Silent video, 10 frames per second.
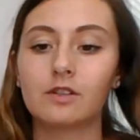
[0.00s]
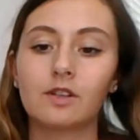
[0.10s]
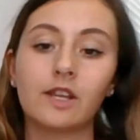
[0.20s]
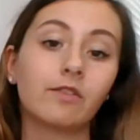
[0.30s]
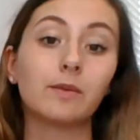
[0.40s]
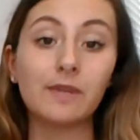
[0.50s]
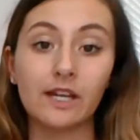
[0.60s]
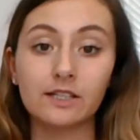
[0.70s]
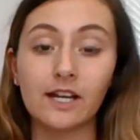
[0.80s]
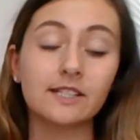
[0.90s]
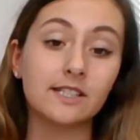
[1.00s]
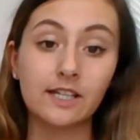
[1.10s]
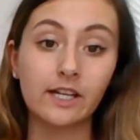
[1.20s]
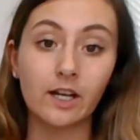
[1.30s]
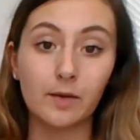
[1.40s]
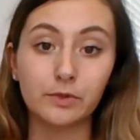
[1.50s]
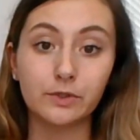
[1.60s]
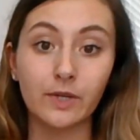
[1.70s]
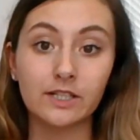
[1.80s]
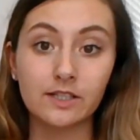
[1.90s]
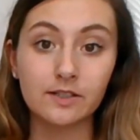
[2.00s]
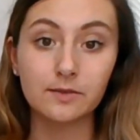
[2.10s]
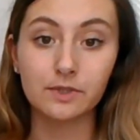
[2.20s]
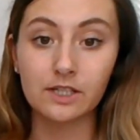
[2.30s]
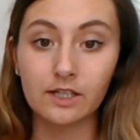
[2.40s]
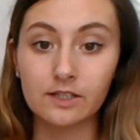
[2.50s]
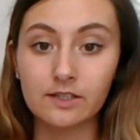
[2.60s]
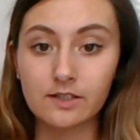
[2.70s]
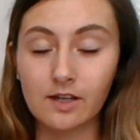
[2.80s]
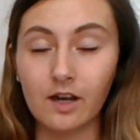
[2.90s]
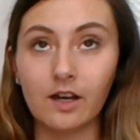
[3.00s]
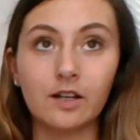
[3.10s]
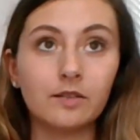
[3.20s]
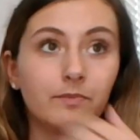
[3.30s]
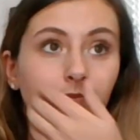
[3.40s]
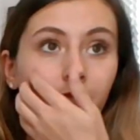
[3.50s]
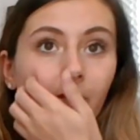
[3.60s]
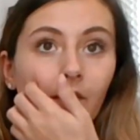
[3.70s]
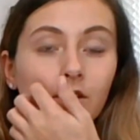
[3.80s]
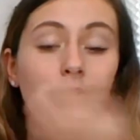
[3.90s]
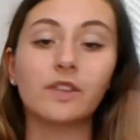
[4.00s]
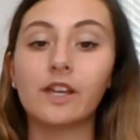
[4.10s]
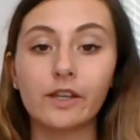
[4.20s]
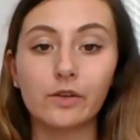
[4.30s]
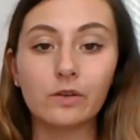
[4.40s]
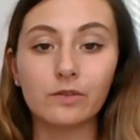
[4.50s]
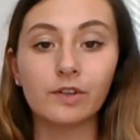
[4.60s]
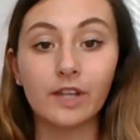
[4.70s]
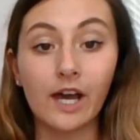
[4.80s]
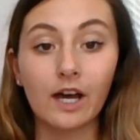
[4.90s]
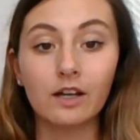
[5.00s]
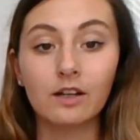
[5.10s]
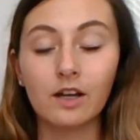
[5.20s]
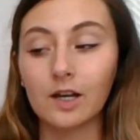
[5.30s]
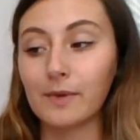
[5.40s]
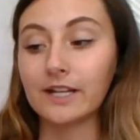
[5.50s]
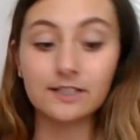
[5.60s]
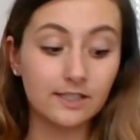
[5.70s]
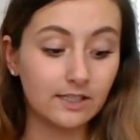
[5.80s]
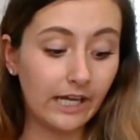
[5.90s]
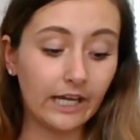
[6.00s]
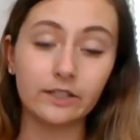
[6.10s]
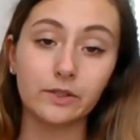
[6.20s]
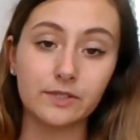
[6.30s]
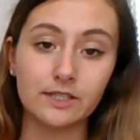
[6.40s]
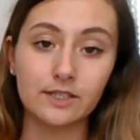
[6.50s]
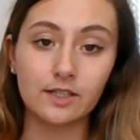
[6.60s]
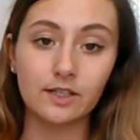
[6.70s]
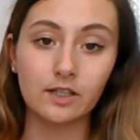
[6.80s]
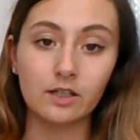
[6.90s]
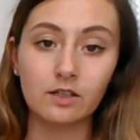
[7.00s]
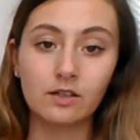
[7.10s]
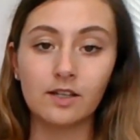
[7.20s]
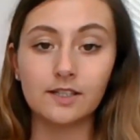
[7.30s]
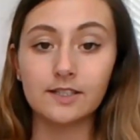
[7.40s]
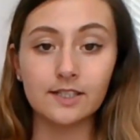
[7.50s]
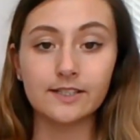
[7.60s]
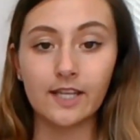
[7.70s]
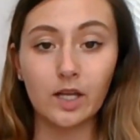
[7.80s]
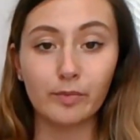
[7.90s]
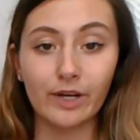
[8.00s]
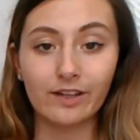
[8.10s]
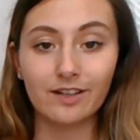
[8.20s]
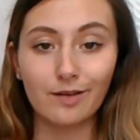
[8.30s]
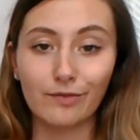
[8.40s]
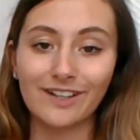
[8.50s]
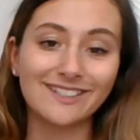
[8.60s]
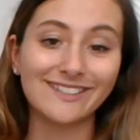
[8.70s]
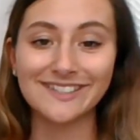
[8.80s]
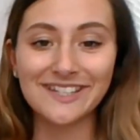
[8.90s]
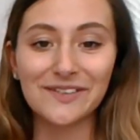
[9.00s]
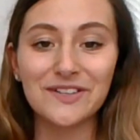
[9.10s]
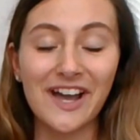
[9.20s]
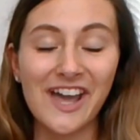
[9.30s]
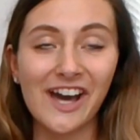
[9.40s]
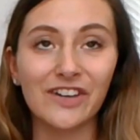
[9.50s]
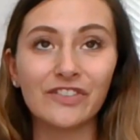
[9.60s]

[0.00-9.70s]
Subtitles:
giving me, I did get a couple new ideas with this, so thank you for that. I did add those into the sand bucket of ideas that I have.